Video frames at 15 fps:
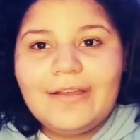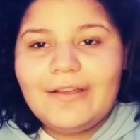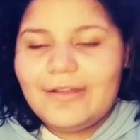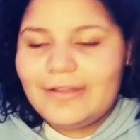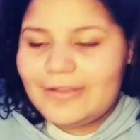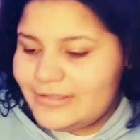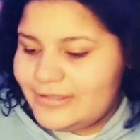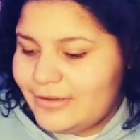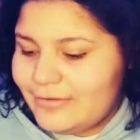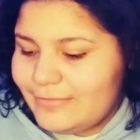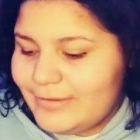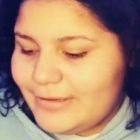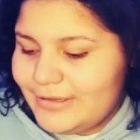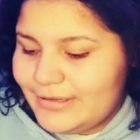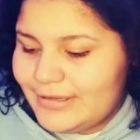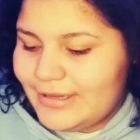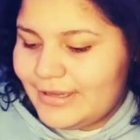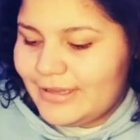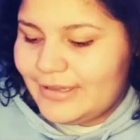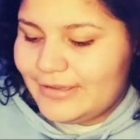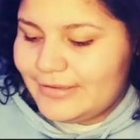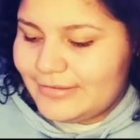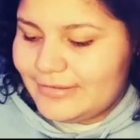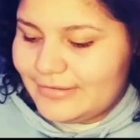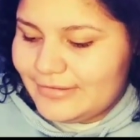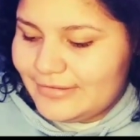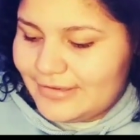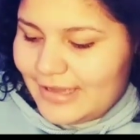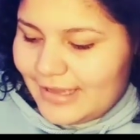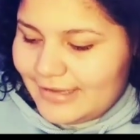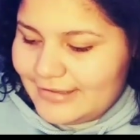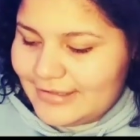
Also, we uh at